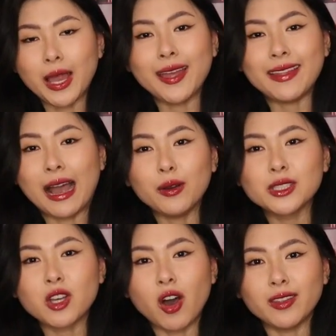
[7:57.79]
and now
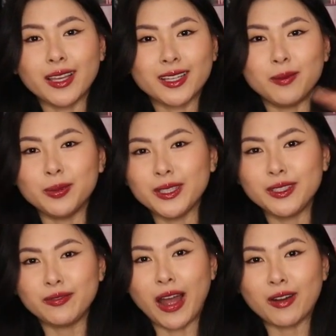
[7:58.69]
it's gone like
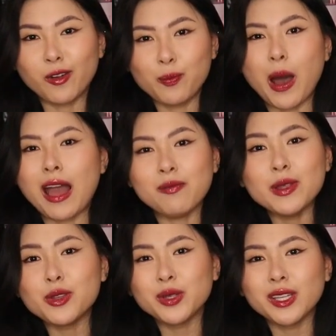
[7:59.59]
completely viral, but I've
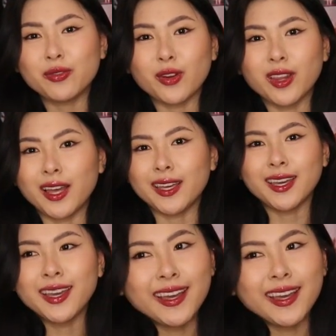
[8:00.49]
been doing it for like